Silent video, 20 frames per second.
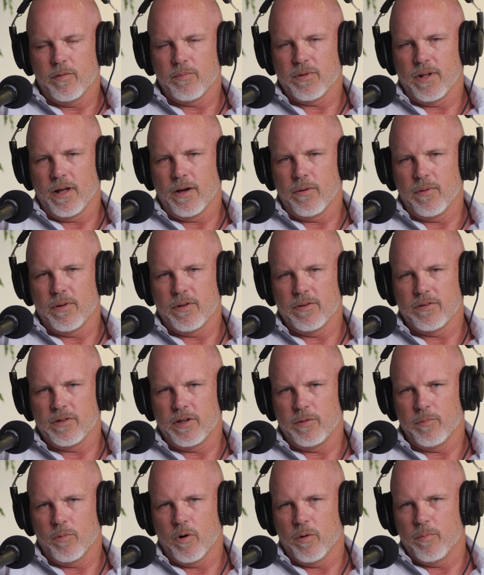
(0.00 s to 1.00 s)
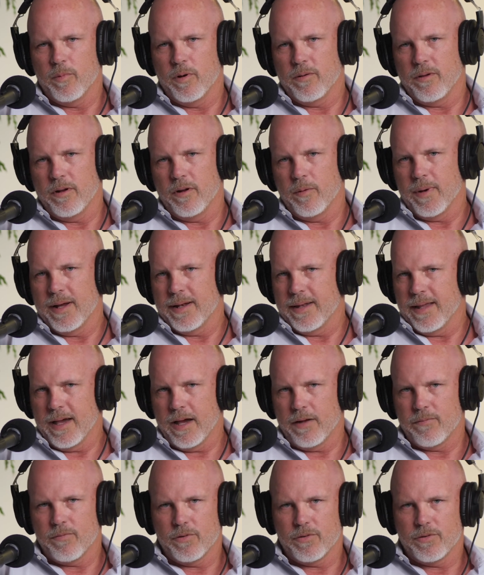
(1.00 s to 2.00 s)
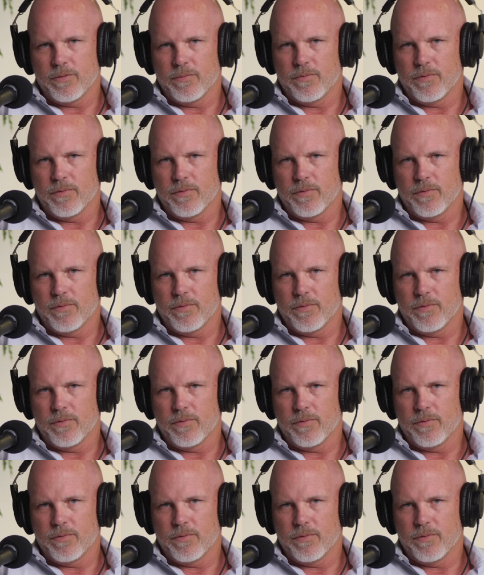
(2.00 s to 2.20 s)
them's not with us anymore, but my dad for